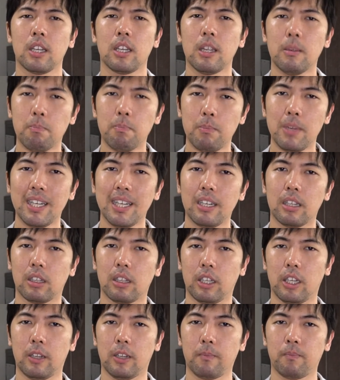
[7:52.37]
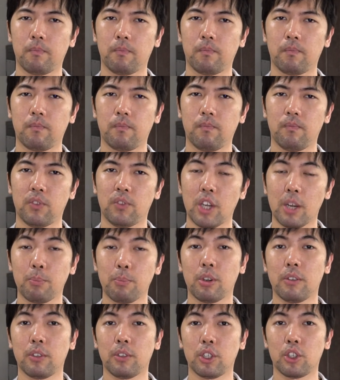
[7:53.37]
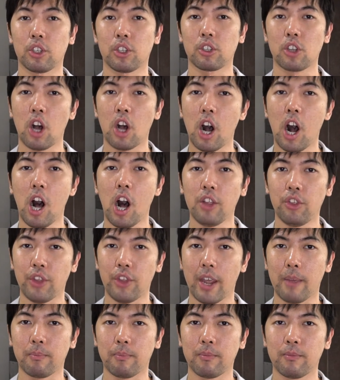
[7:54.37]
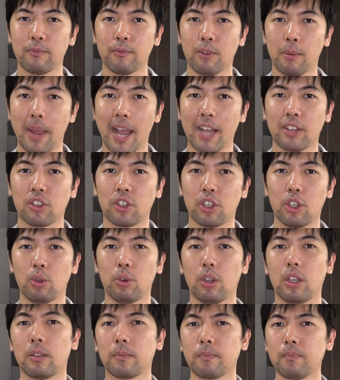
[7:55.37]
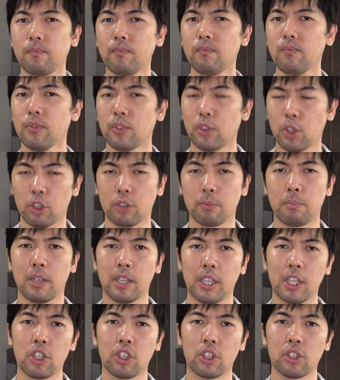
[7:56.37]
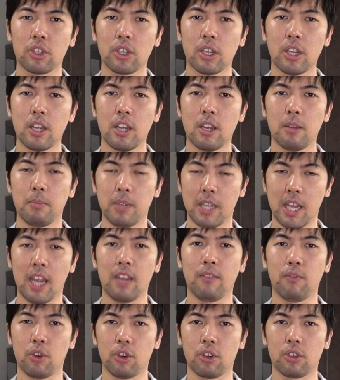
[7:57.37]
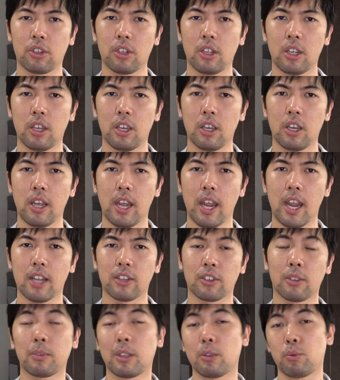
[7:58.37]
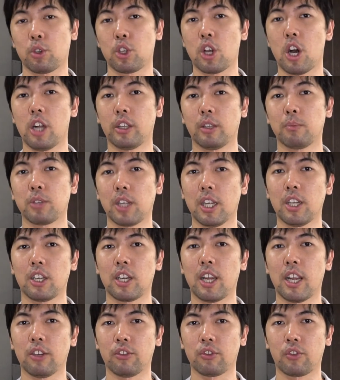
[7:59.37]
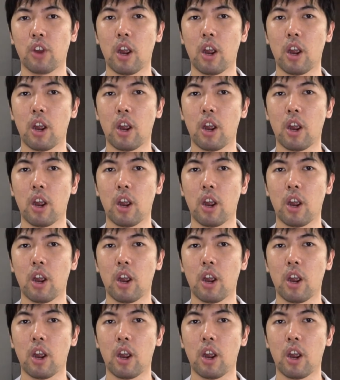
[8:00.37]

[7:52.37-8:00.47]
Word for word: immediately their privileges halt them from executing those malicious behaviors. And sometimes we call them indicators